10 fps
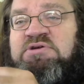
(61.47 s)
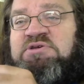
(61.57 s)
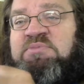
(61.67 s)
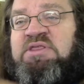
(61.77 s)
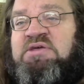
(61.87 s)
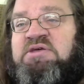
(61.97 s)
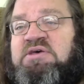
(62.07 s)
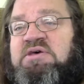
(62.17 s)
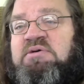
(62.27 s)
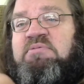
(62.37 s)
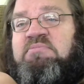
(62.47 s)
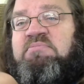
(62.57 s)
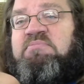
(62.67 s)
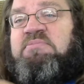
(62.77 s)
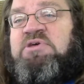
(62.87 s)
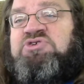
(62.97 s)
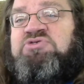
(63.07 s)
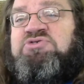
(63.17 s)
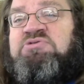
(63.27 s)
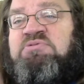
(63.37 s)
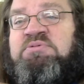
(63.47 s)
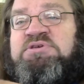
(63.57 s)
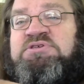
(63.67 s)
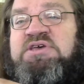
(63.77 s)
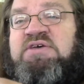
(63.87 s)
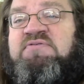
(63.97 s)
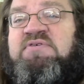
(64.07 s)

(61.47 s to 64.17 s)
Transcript: some of the issues you will receive.